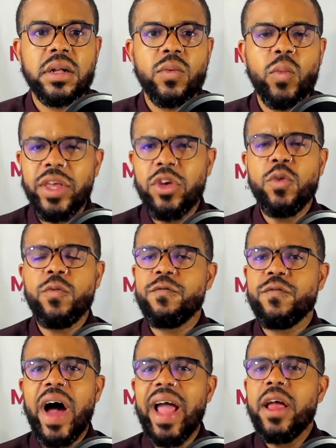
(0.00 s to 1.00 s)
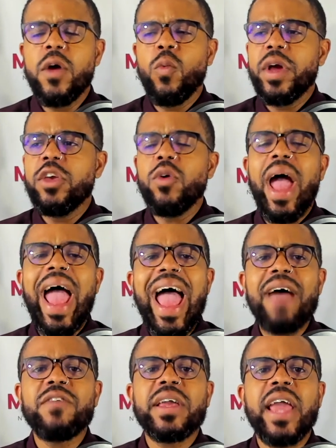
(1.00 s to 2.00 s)
When you fight, when you
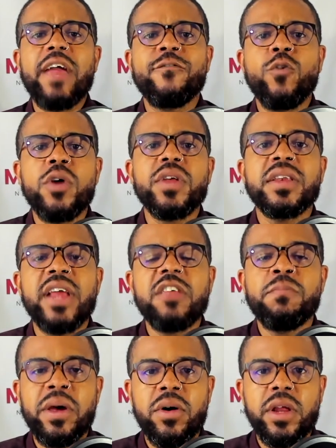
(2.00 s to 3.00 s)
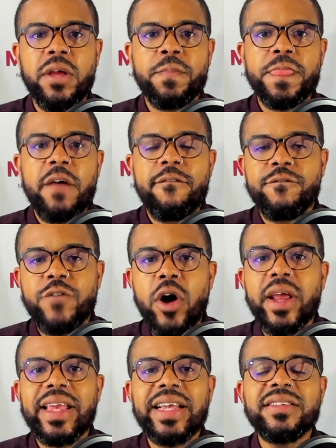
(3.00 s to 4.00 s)
advocate for the death penalty,
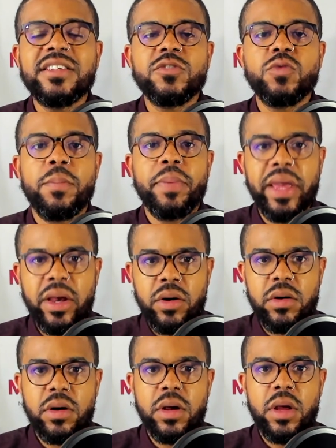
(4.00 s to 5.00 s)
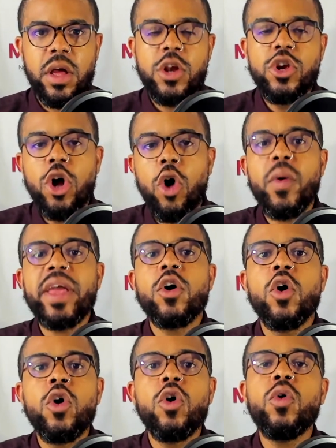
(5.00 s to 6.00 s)
fought against its repeal, knowing
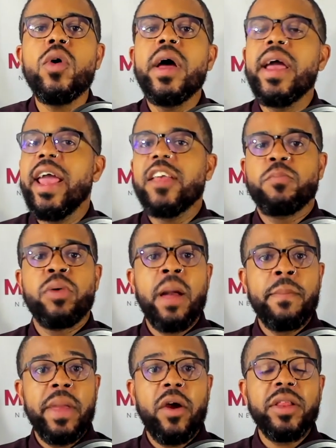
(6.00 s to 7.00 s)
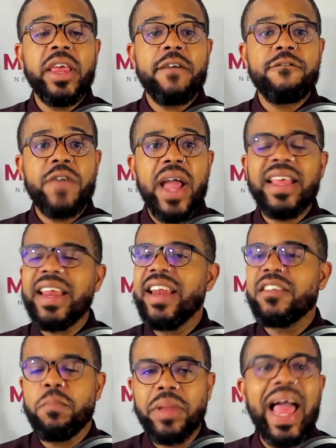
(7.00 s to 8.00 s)
who is primarily affected, it
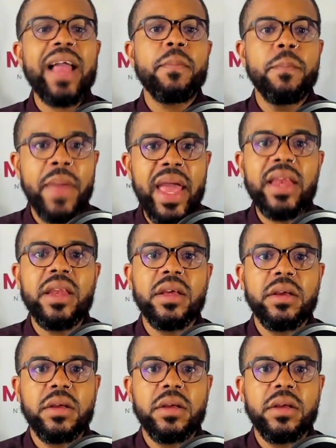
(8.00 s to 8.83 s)
is black men.